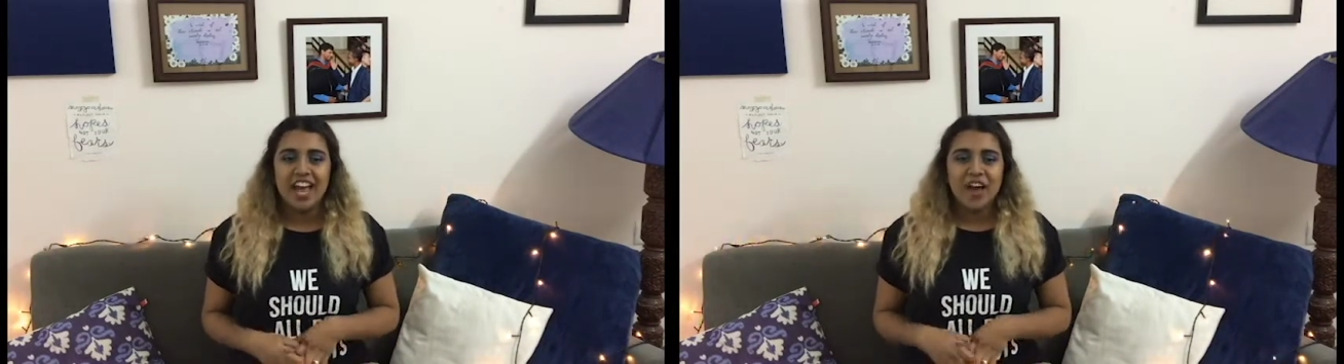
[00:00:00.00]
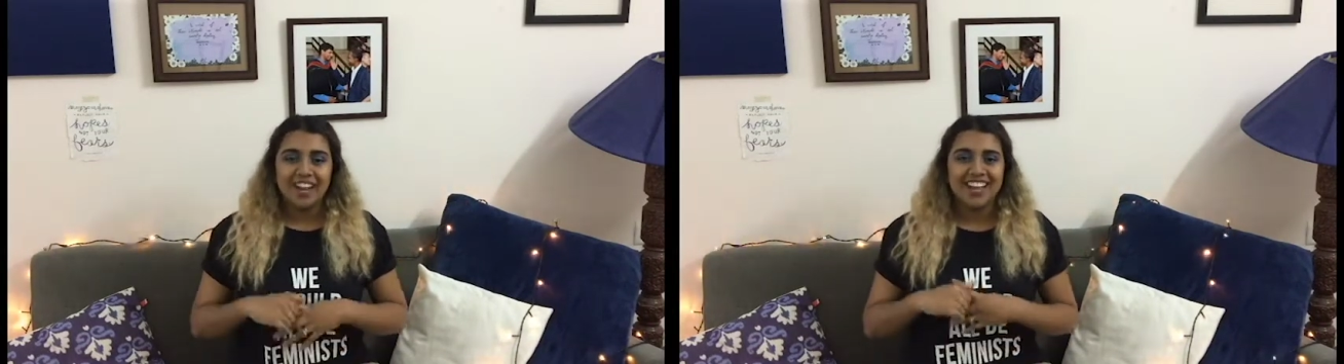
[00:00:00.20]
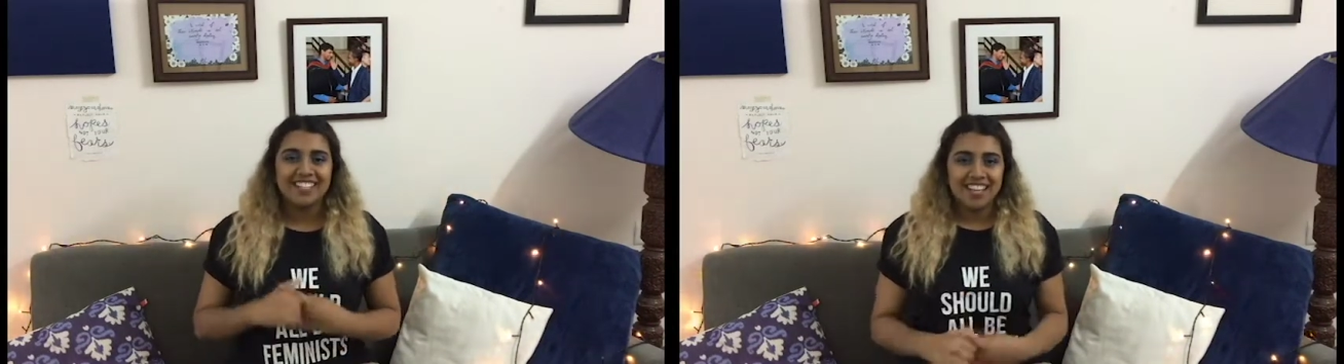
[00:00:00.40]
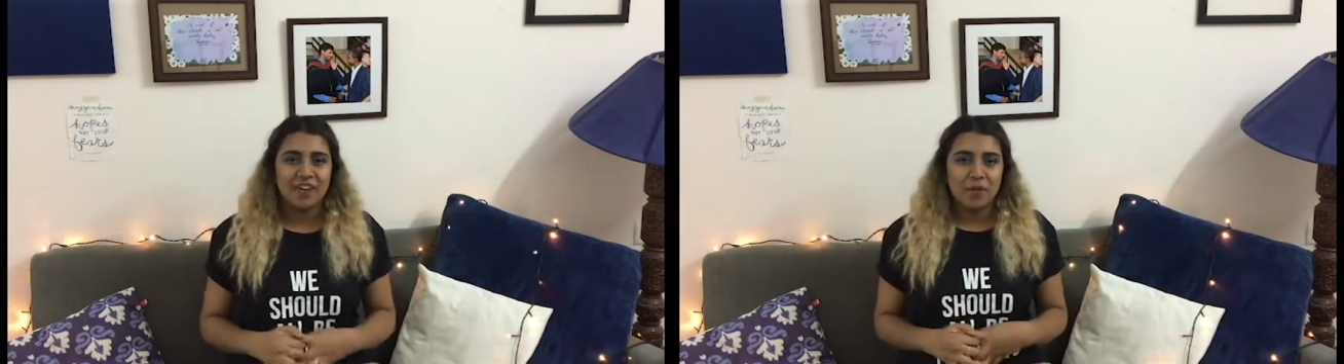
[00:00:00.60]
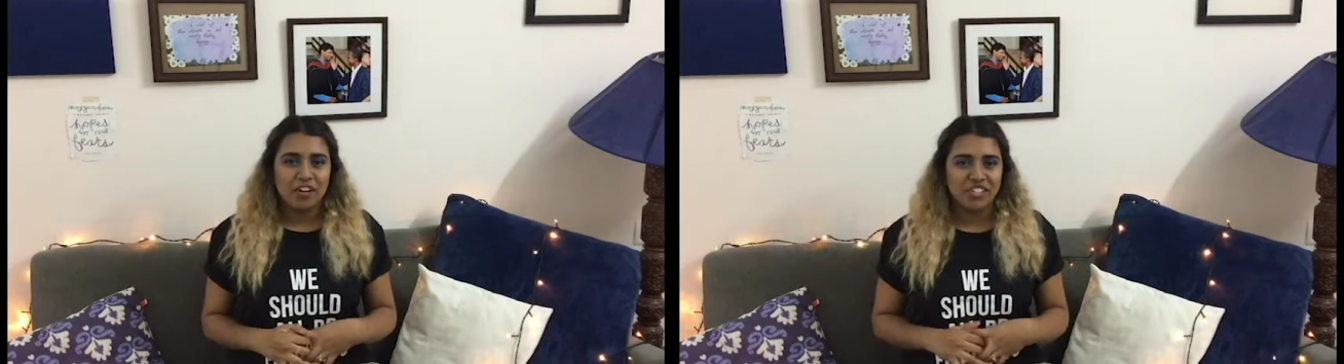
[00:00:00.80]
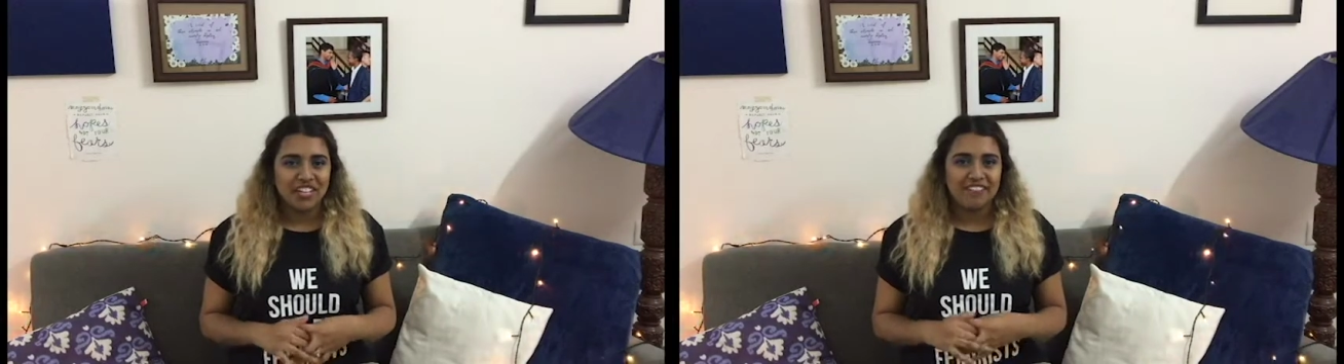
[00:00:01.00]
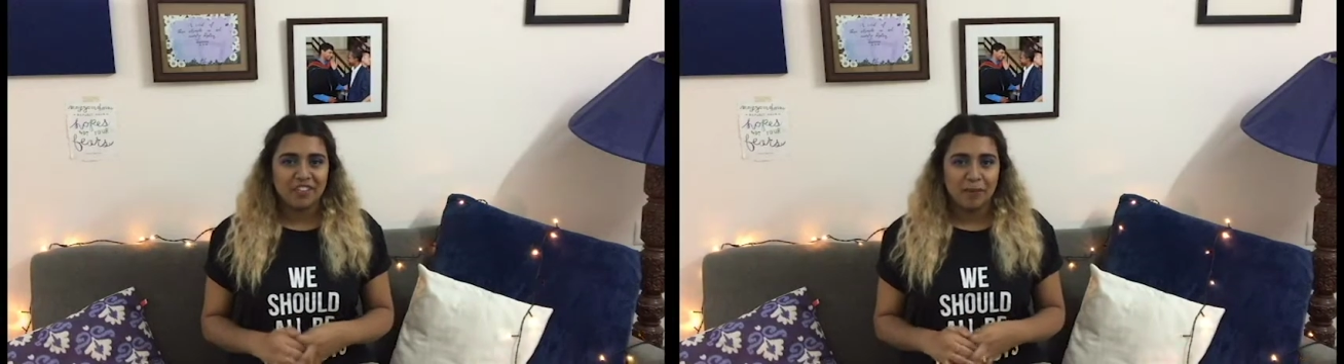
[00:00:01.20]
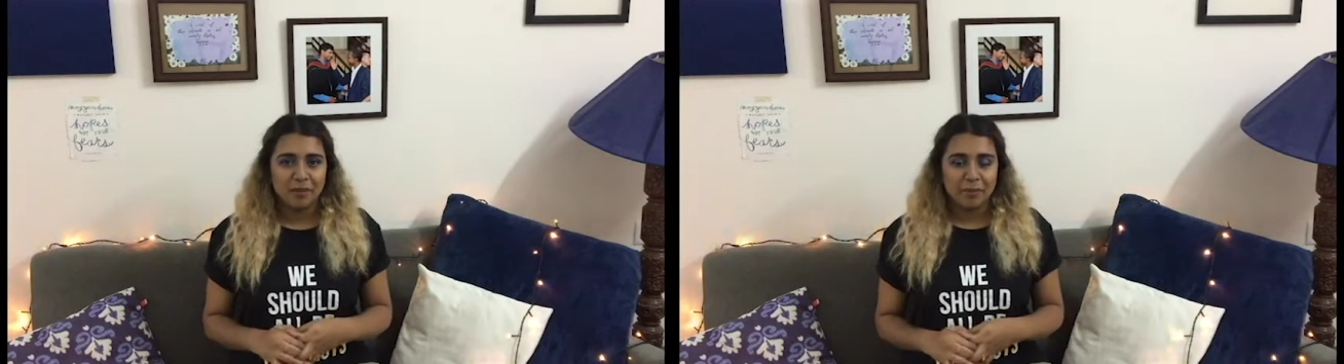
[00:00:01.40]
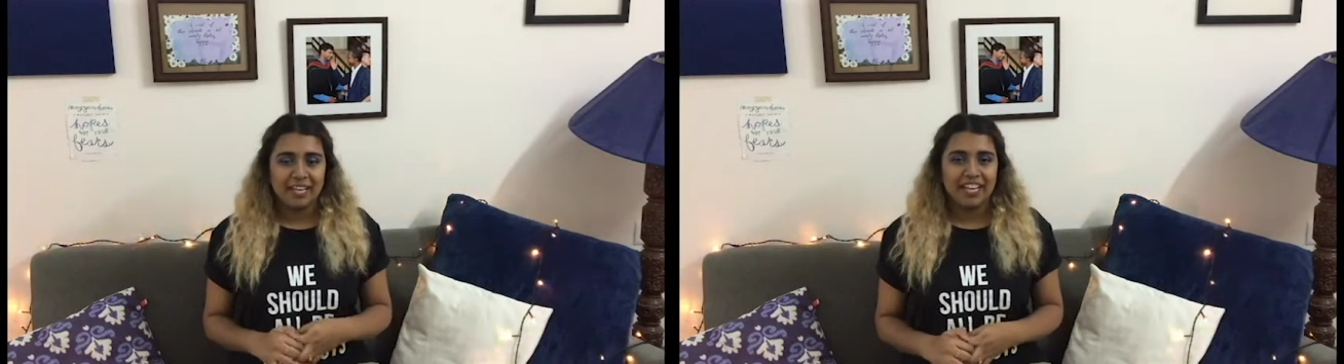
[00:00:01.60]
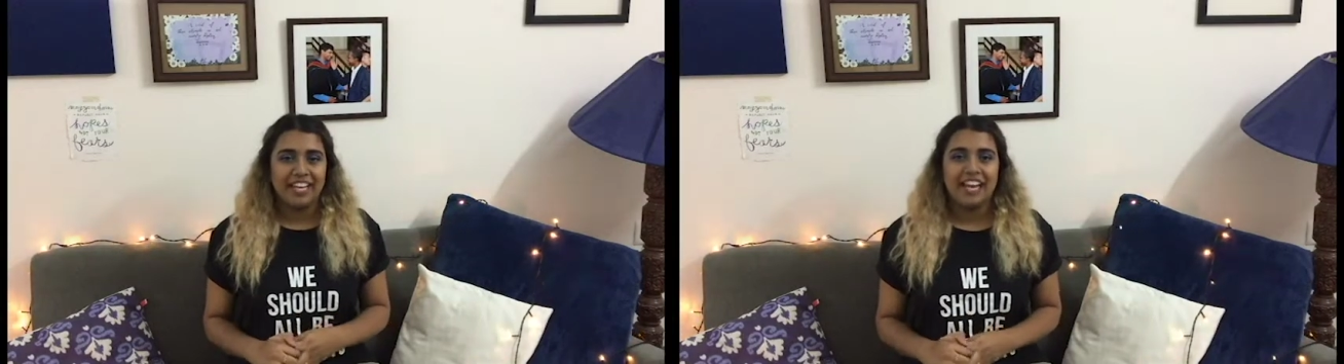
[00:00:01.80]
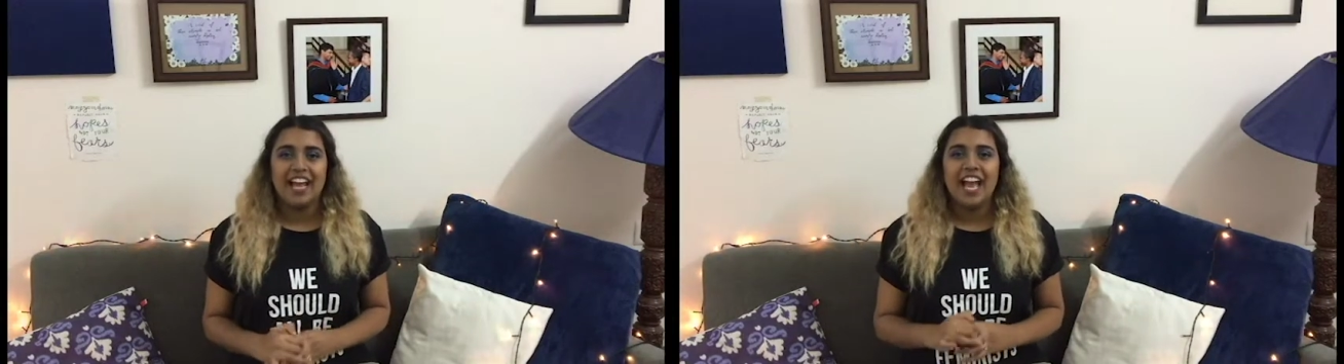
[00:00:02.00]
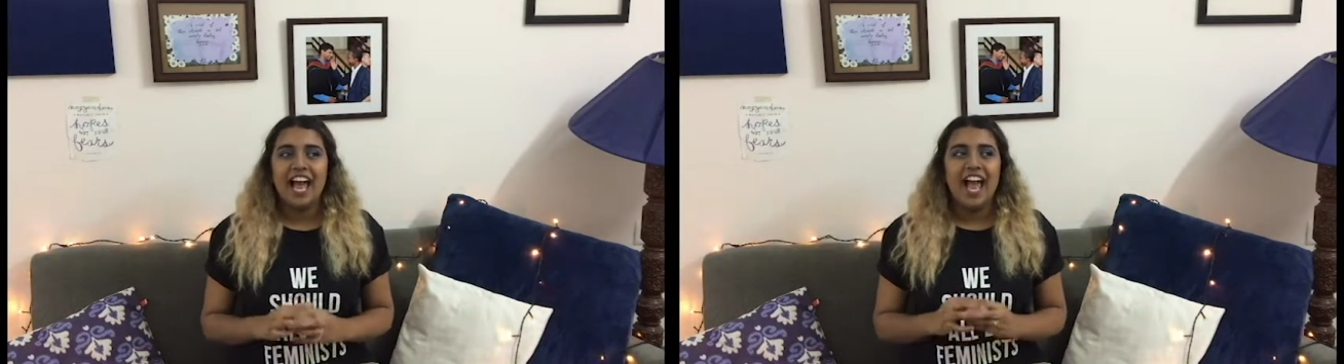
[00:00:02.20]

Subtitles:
but I started watching it from the beginning